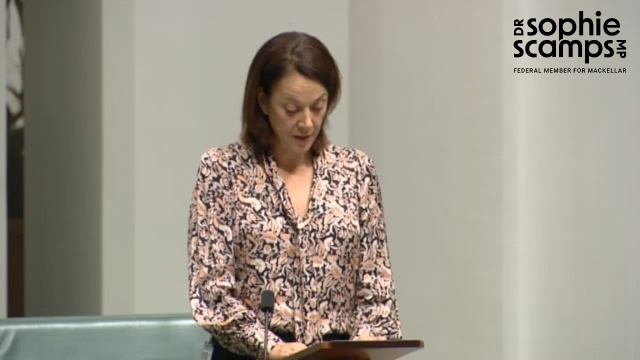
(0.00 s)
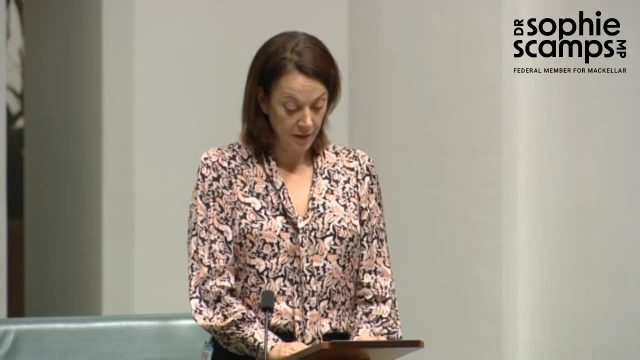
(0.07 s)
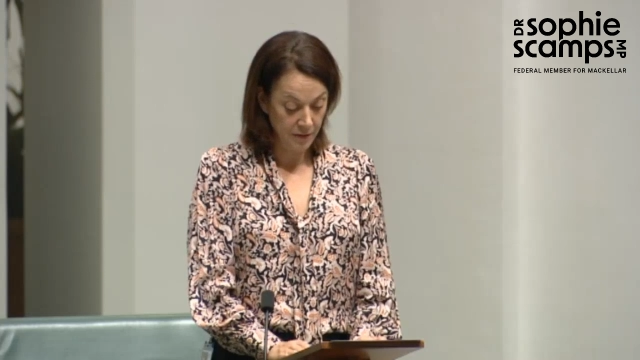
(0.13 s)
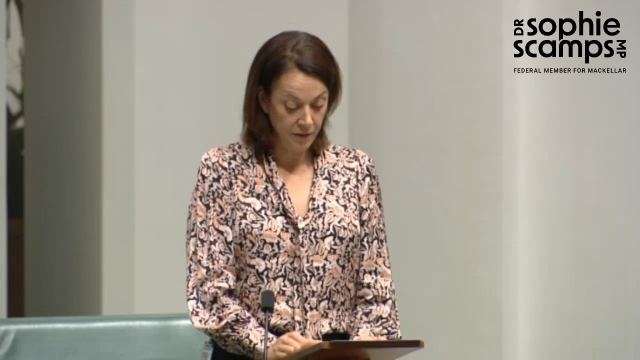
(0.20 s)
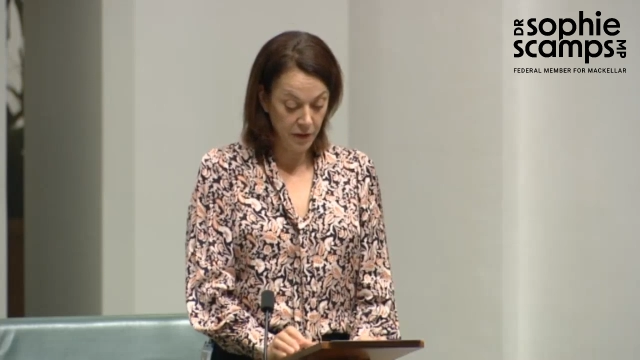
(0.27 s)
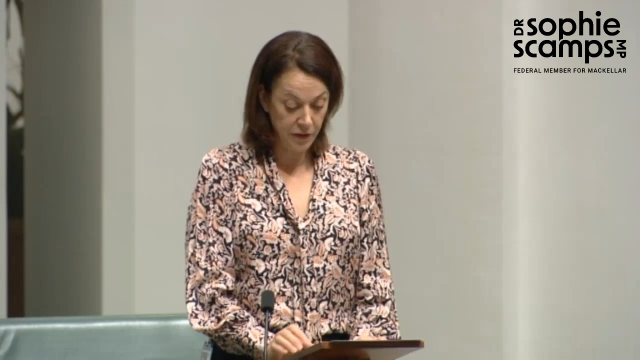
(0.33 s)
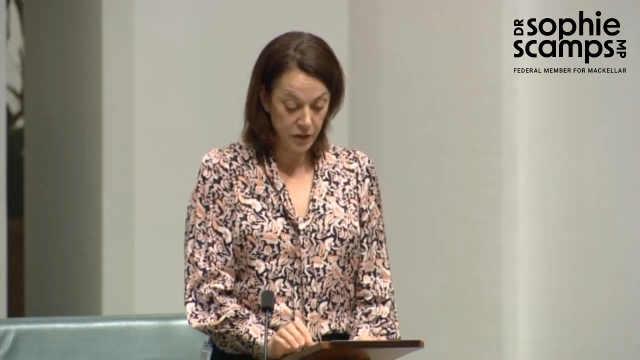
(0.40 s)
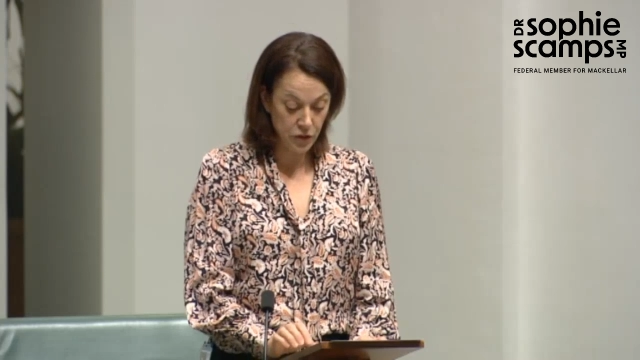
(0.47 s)

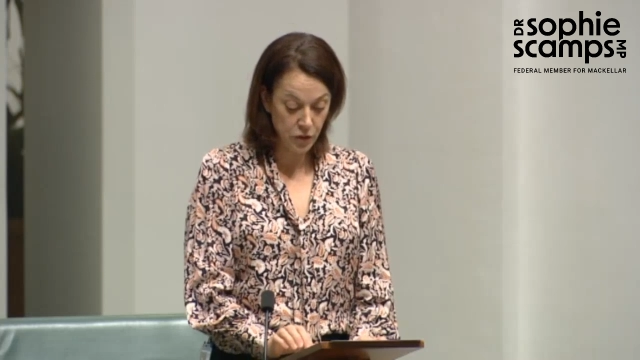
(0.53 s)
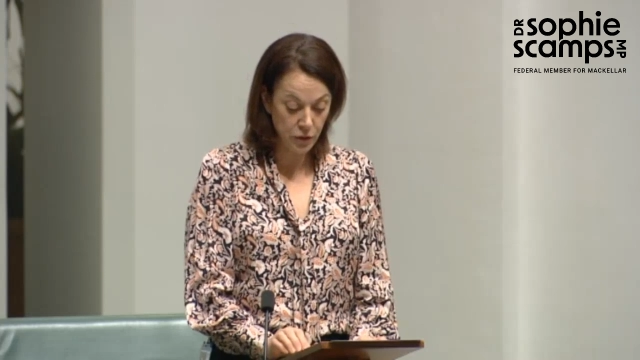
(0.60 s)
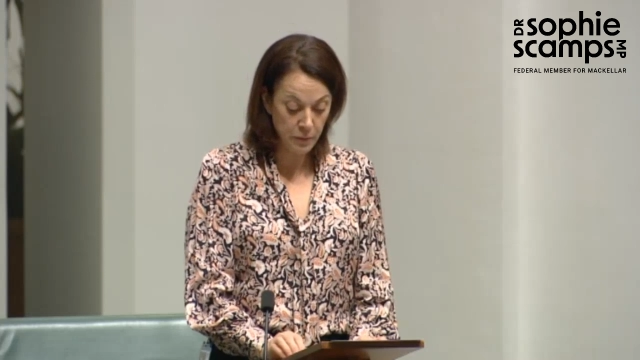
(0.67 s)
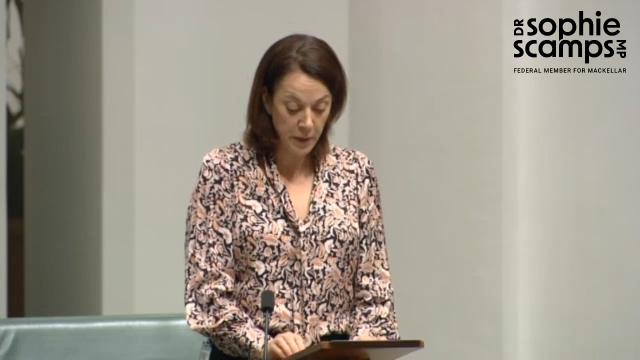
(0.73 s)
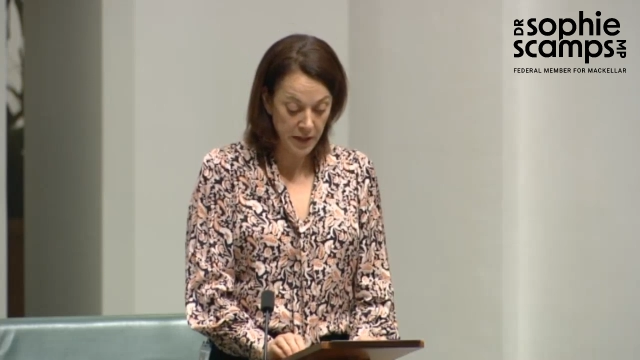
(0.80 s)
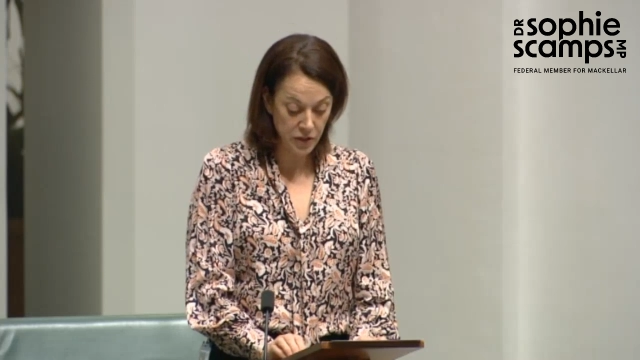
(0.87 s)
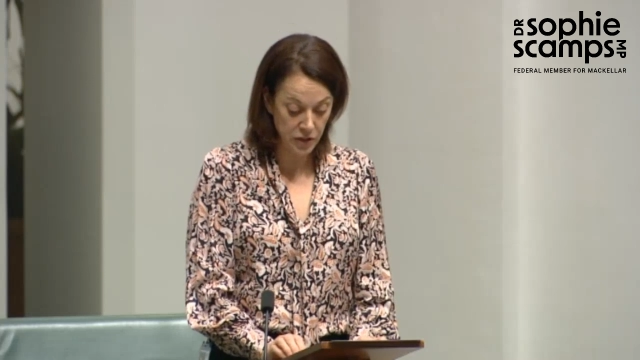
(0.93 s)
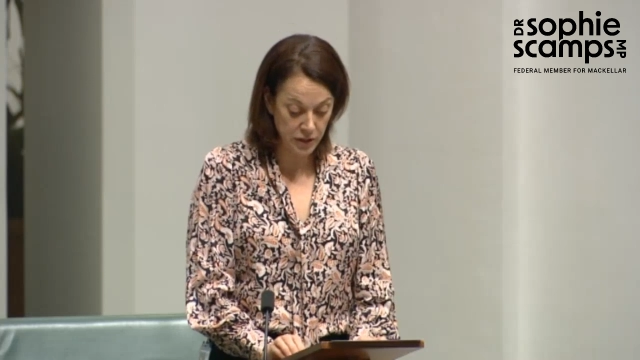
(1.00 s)
Further, 2
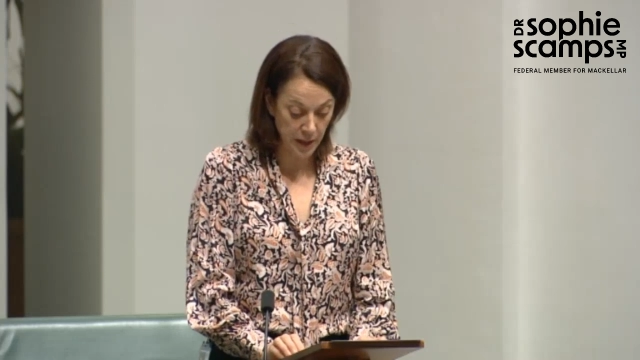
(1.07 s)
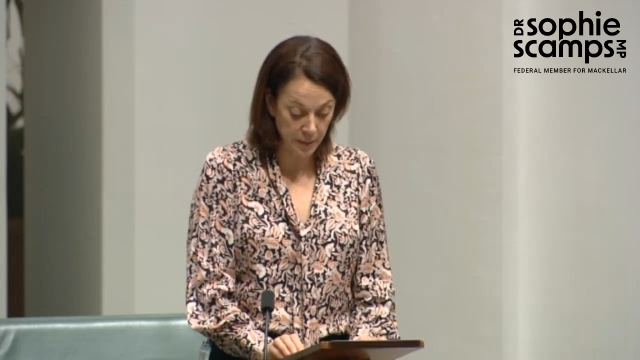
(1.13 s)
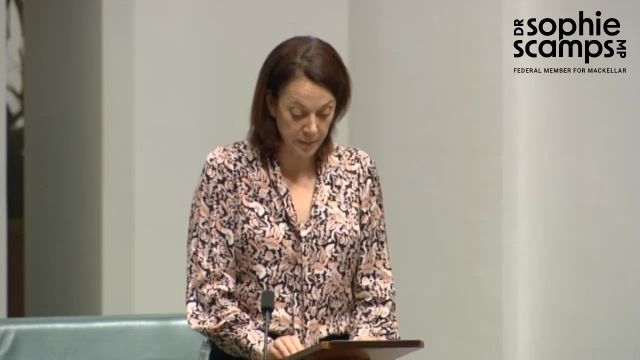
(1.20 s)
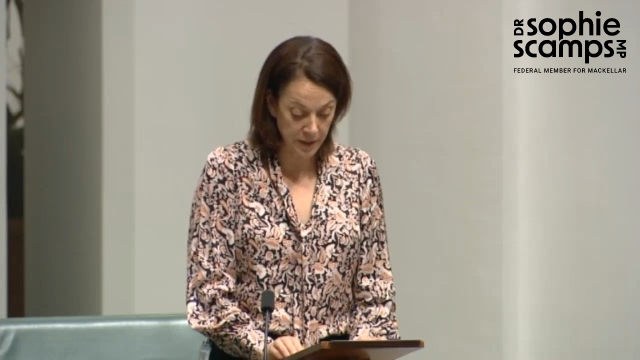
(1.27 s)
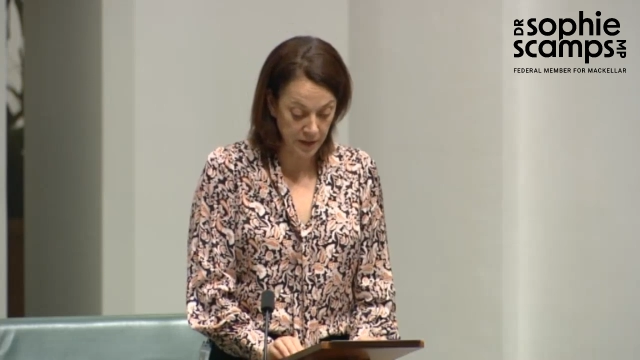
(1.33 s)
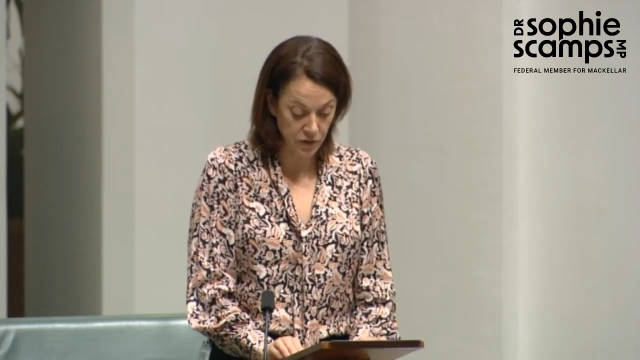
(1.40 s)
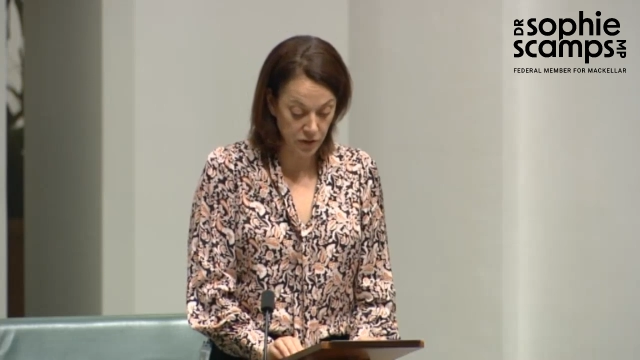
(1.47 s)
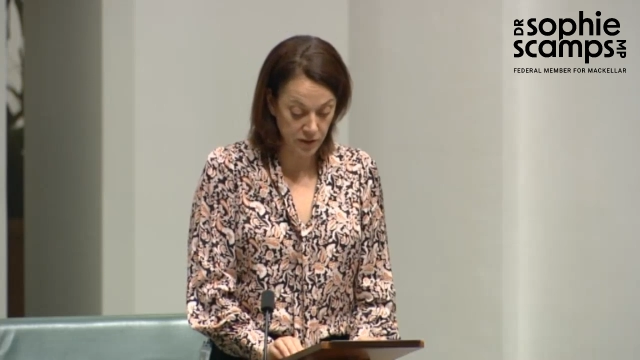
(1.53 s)
major
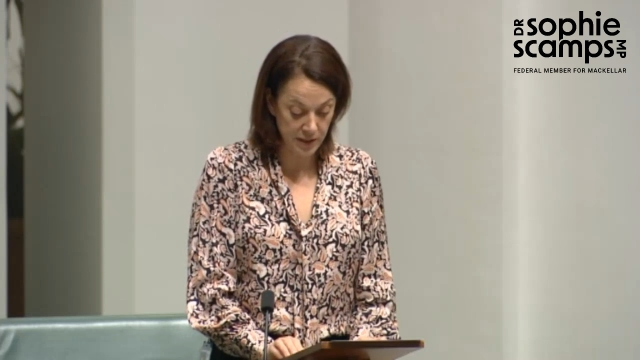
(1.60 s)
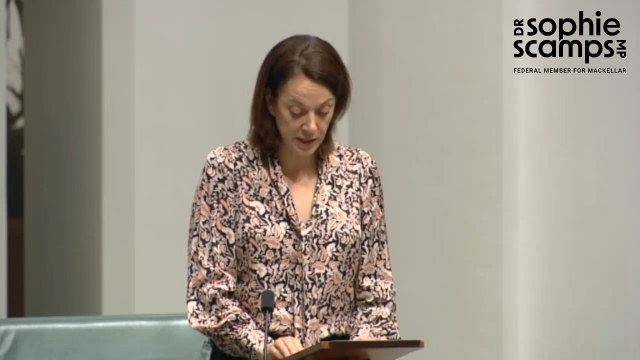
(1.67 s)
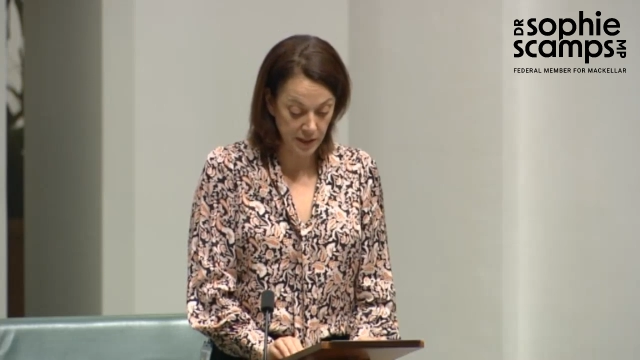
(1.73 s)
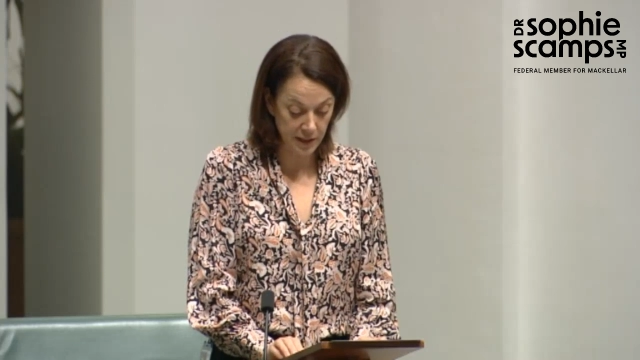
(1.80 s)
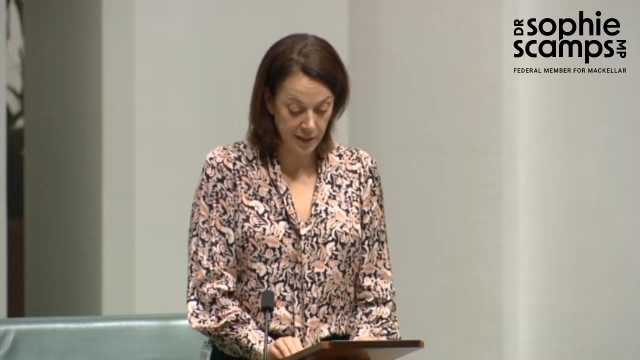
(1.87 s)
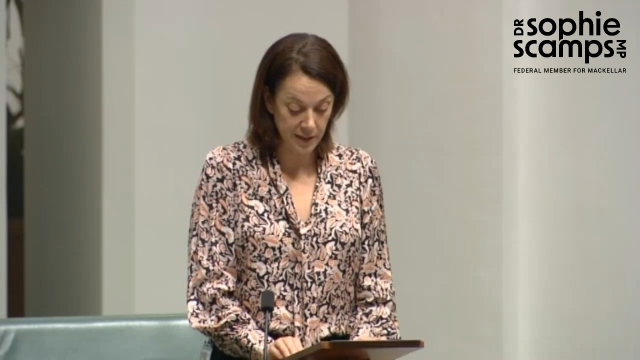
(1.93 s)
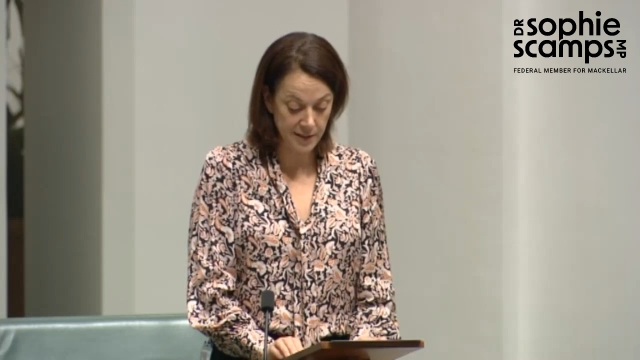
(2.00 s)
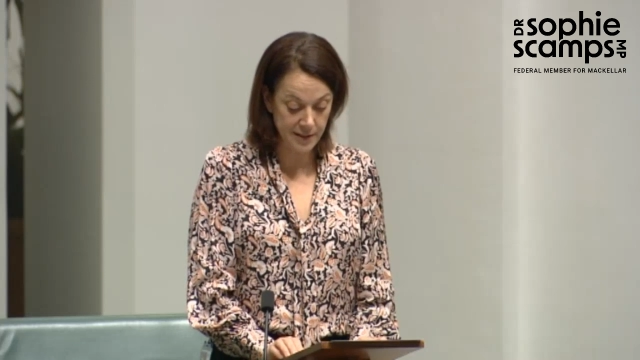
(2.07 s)
Japanese utilities